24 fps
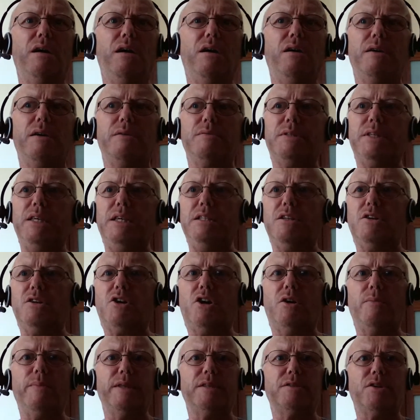I'm seeing the
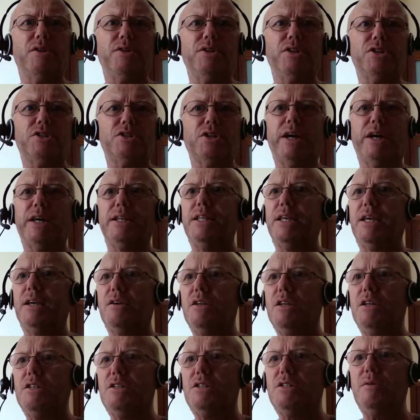comments on the side
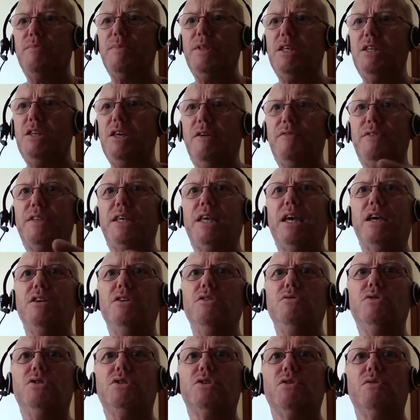here. It's something you have to get
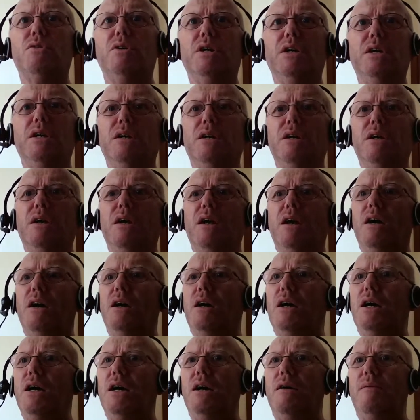used to.
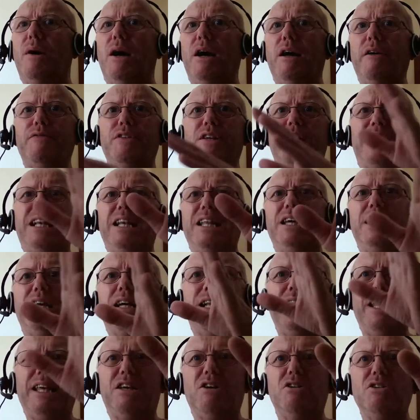I have to
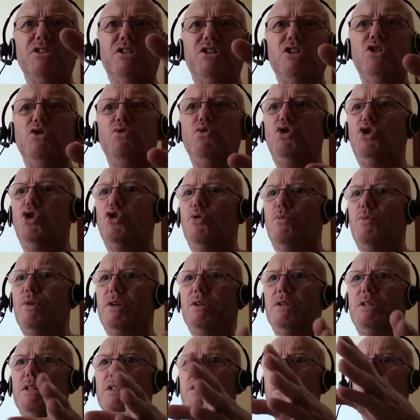click onto YouTube
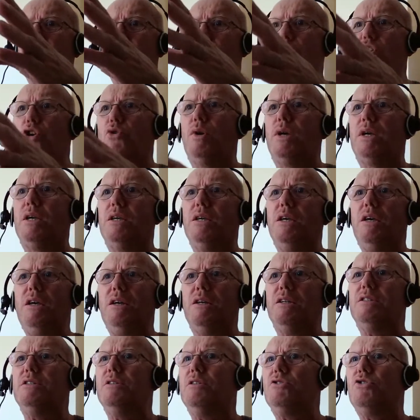because it's not showing.
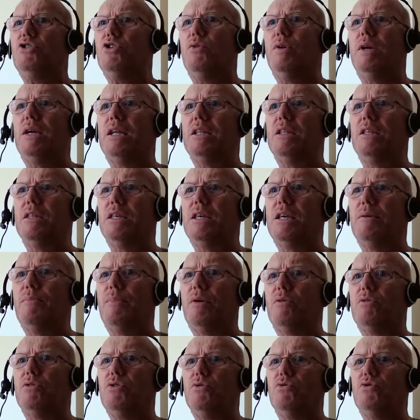Yeah, it's not showing anything
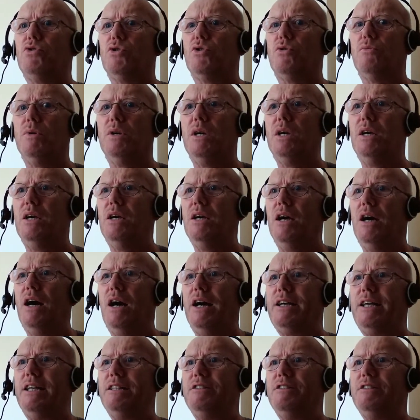about YouTube. I